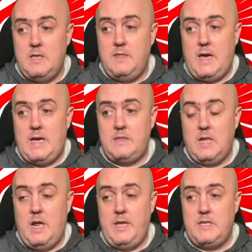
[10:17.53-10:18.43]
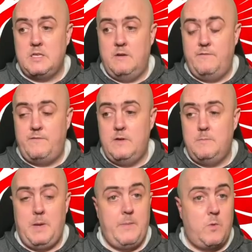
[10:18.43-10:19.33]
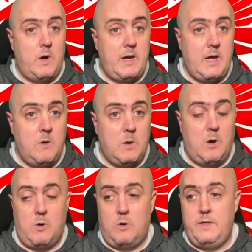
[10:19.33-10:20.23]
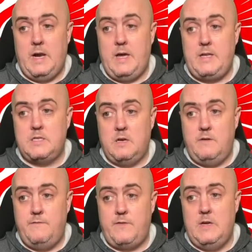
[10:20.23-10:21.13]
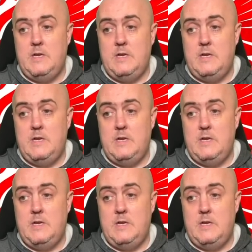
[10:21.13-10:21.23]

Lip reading: that the likes of Pep Guardiola or the likes of